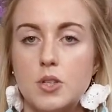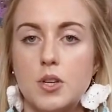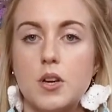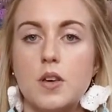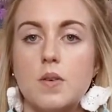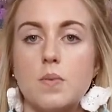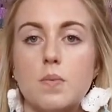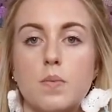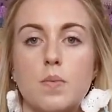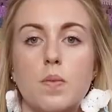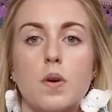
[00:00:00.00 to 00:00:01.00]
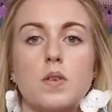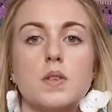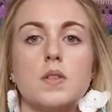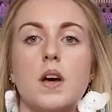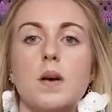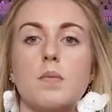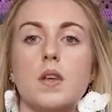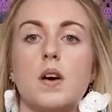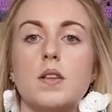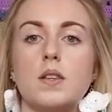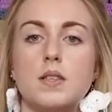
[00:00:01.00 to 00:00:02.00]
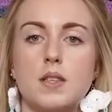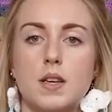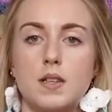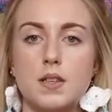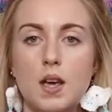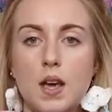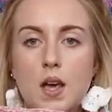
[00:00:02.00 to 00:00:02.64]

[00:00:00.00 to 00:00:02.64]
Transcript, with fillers: show you what um, yarn this is.